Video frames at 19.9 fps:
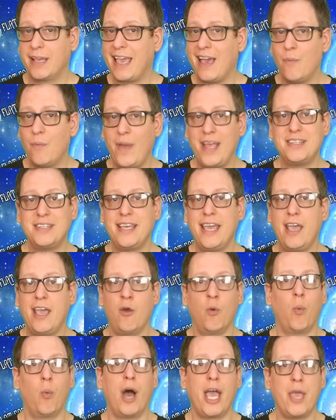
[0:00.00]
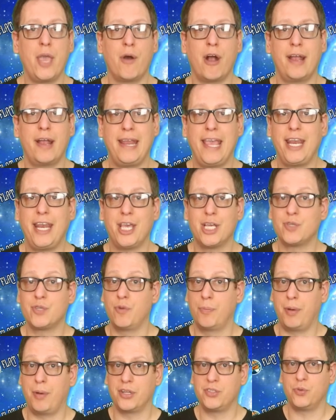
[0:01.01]
Can't wait to hear why you are an
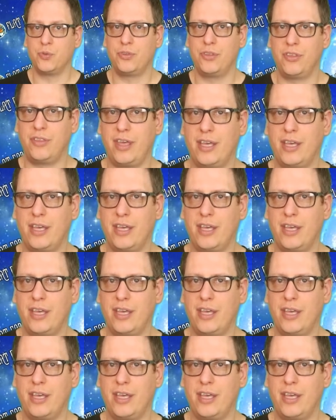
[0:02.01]
idiot's rebuttal to